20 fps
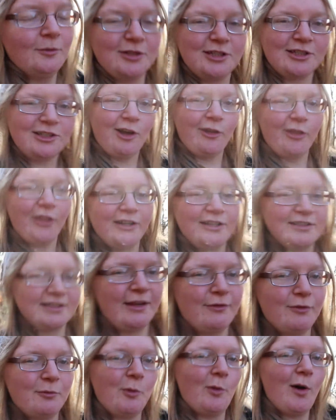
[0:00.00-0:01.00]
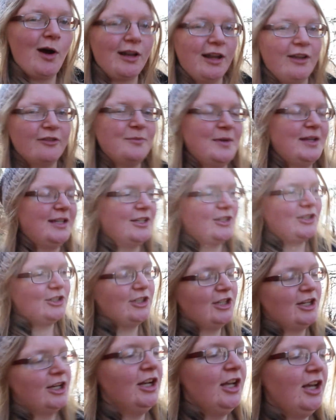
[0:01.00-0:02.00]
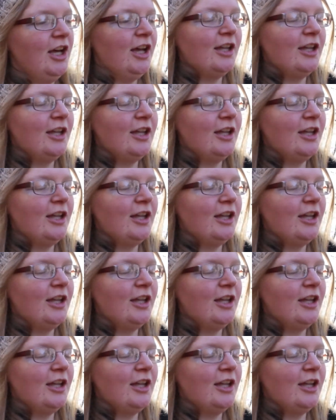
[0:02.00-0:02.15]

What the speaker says: which is an odd thing to say from a wildlife media student.